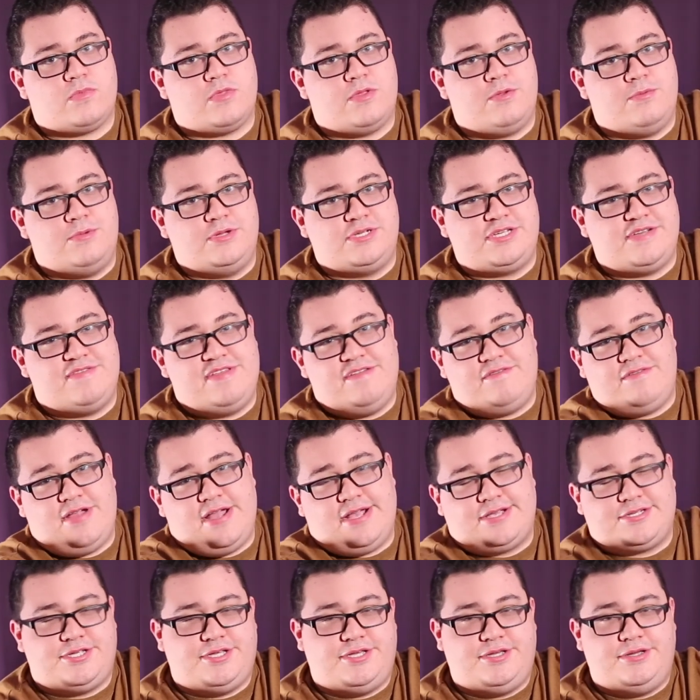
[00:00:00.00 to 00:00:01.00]
which I've never
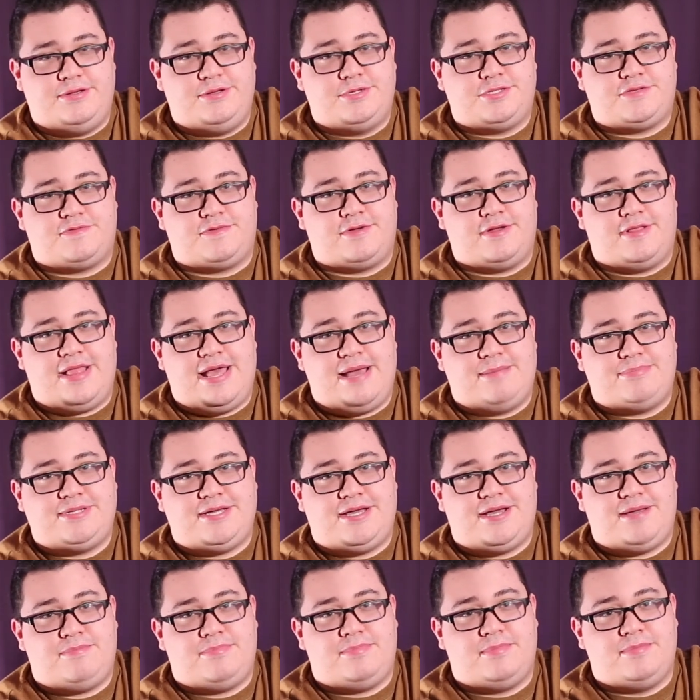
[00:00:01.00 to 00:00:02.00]
actually used for a
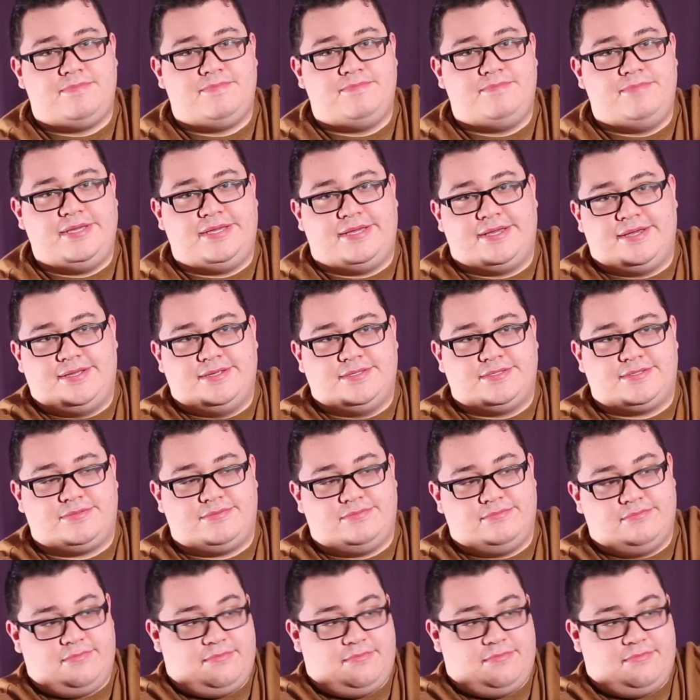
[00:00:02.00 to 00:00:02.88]
laptop because